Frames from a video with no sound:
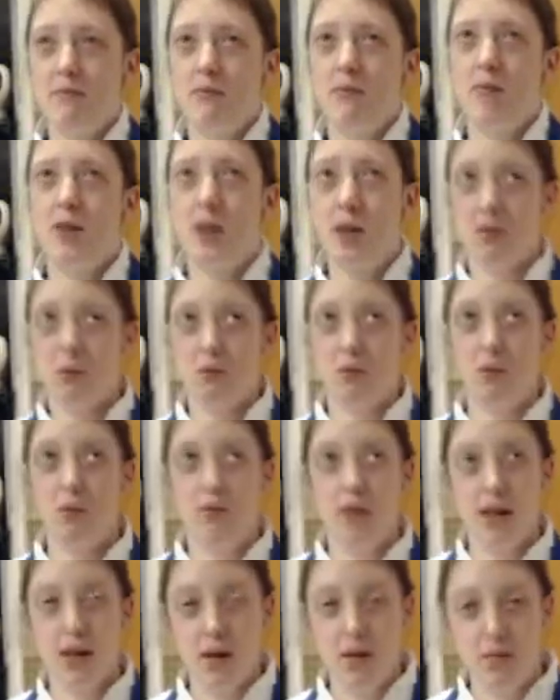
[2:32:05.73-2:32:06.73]
1, 1
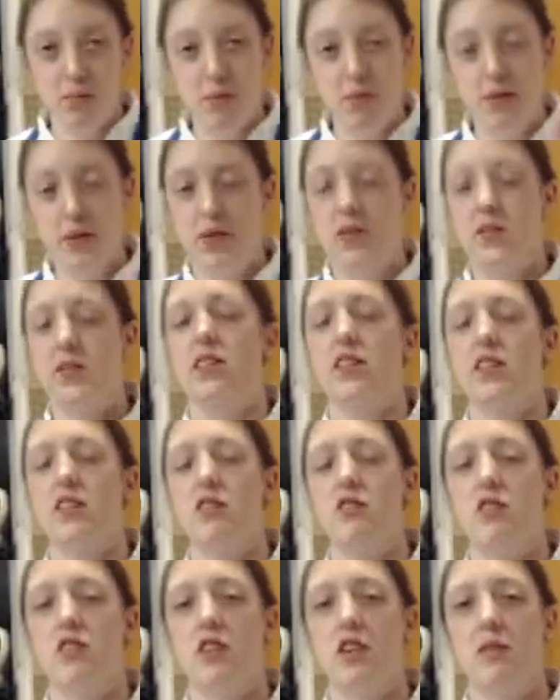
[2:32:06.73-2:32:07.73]
p.m. Pacific
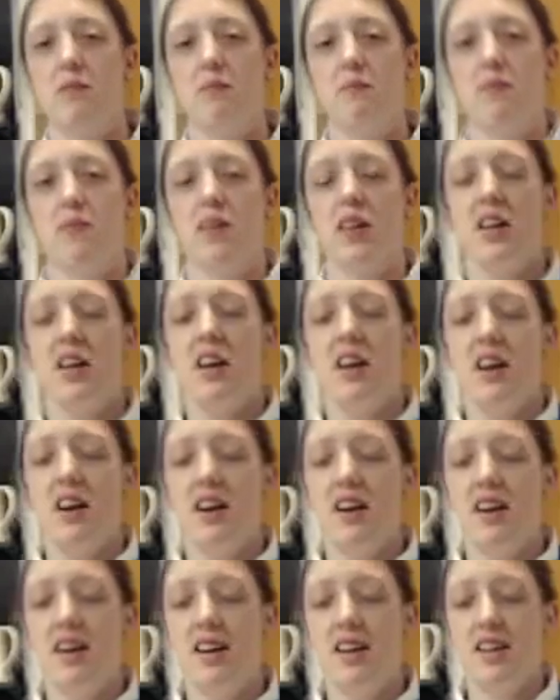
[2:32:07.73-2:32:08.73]
Standard Time.
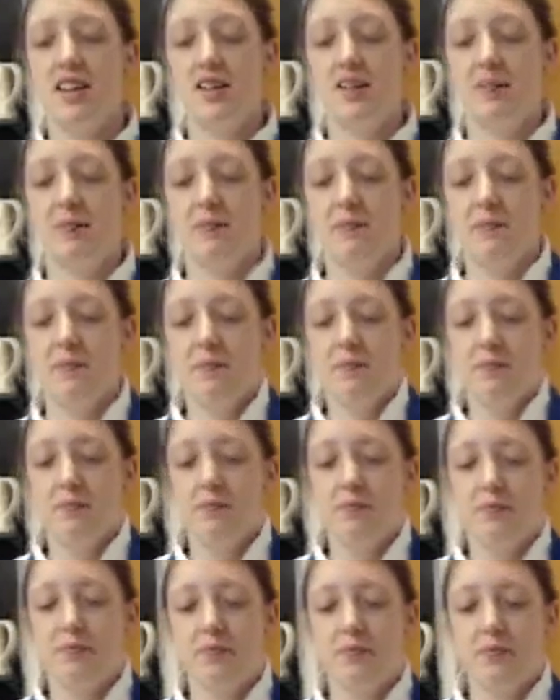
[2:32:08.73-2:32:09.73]
Um,
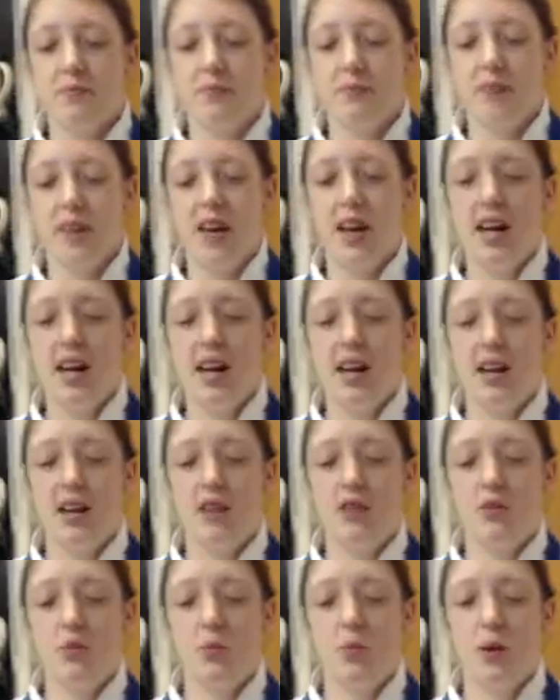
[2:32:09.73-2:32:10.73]

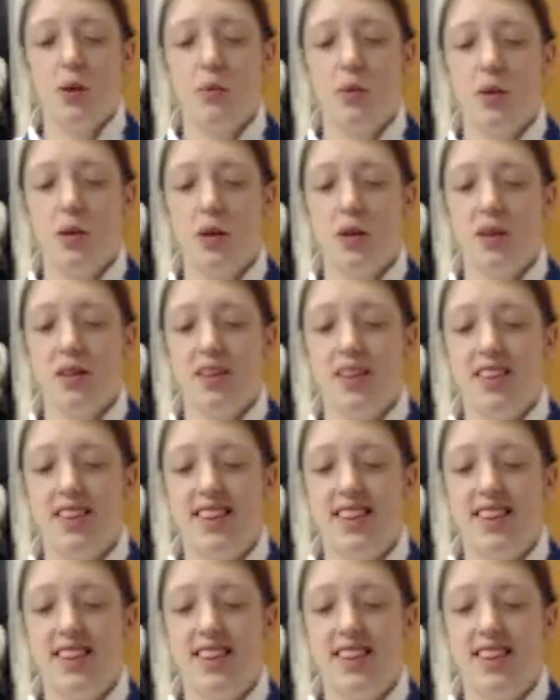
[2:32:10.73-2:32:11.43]
and we will